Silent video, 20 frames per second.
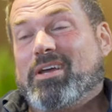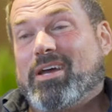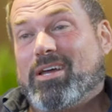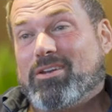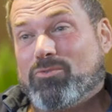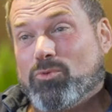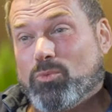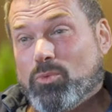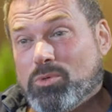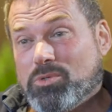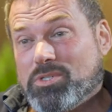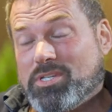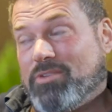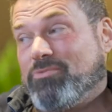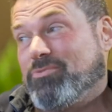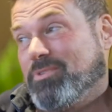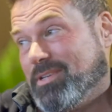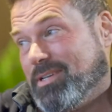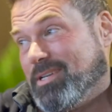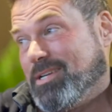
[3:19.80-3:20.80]
Carnival will
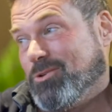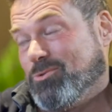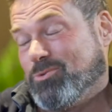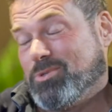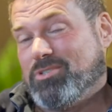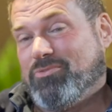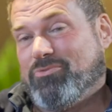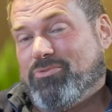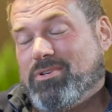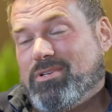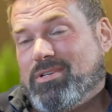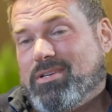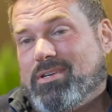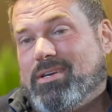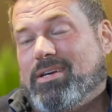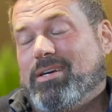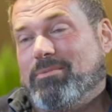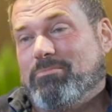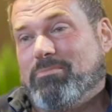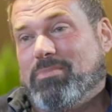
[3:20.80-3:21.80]
definitely look different.
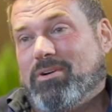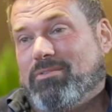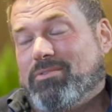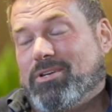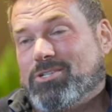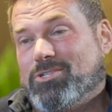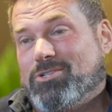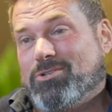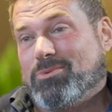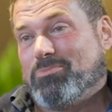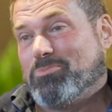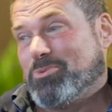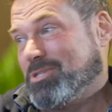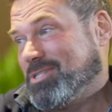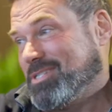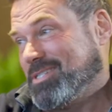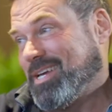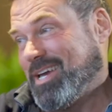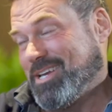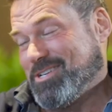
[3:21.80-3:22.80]
Um, I've actually got a
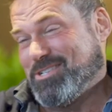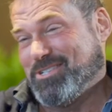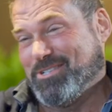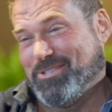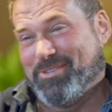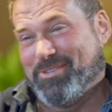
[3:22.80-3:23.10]
presentation